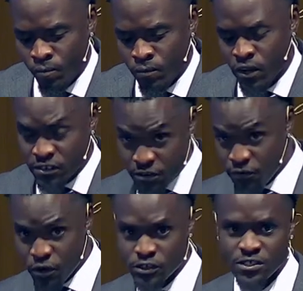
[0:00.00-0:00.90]
That's the
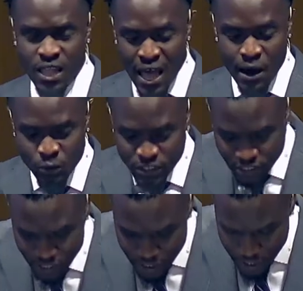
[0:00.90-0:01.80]
first lie we
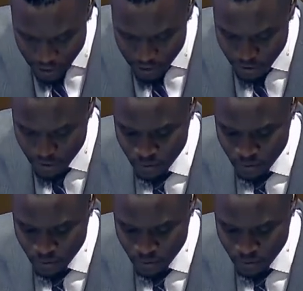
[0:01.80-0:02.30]
see here.